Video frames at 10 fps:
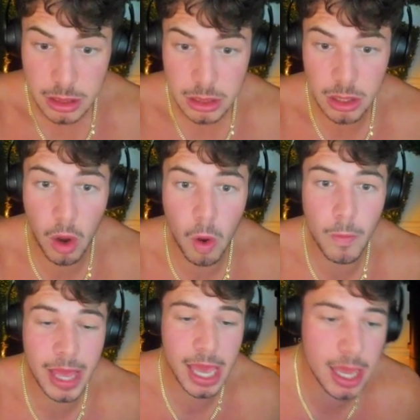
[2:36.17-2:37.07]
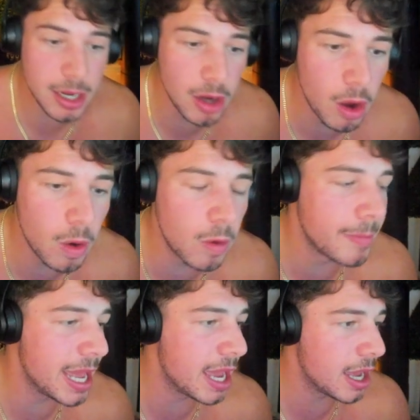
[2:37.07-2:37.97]
No, man. No,
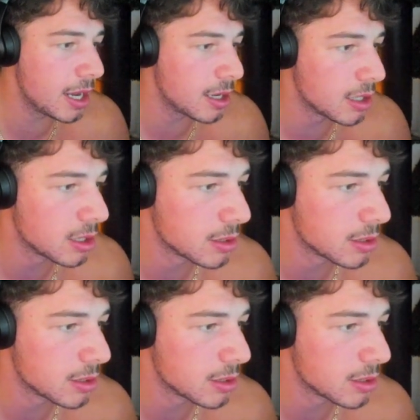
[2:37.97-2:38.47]
man.